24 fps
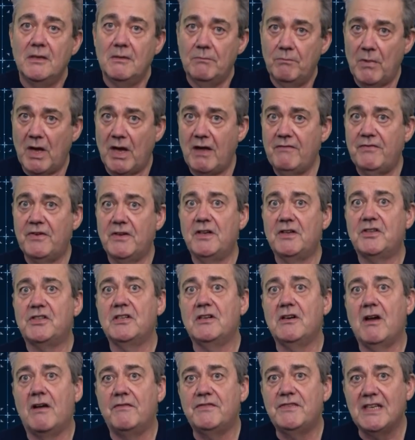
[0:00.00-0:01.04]
My
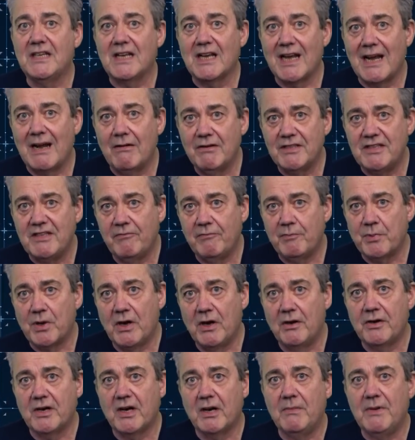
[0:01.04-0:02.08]
version of declarative
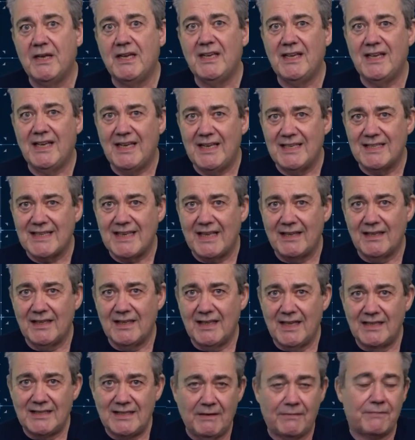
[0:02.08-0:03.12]
programming is at
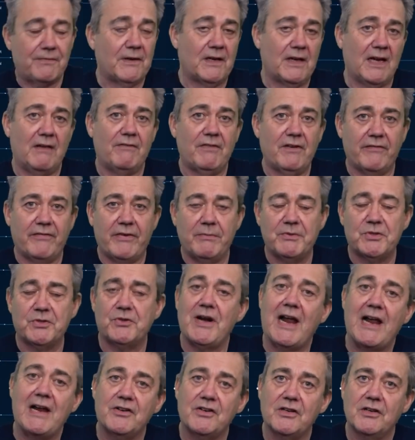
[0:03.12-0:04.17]
a different level of
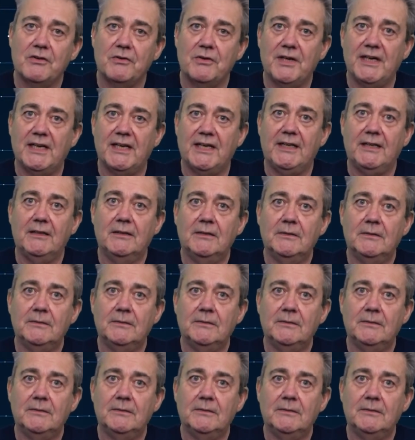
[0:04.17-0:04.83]
abstraction, really.